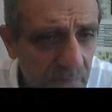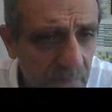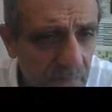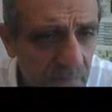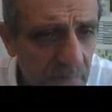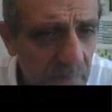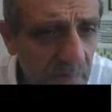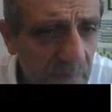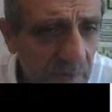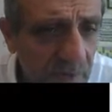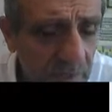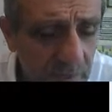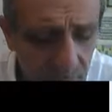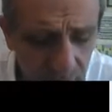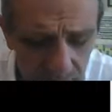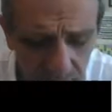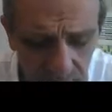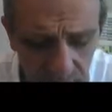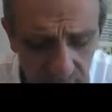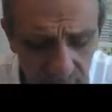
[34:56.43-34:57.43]
Okay,
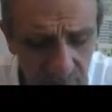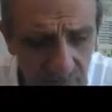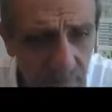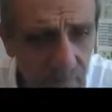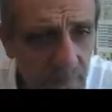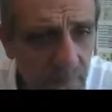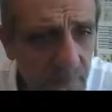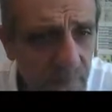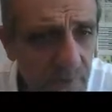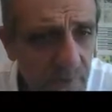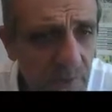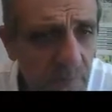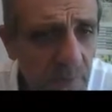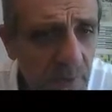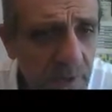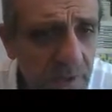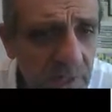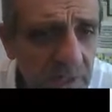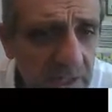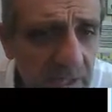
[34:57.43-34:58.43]
so let's let's
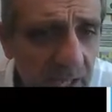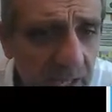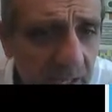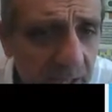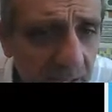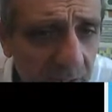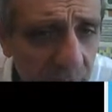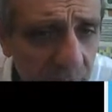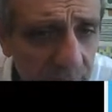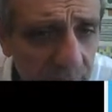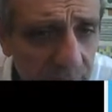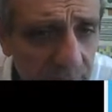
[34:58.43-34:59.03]
print the day out.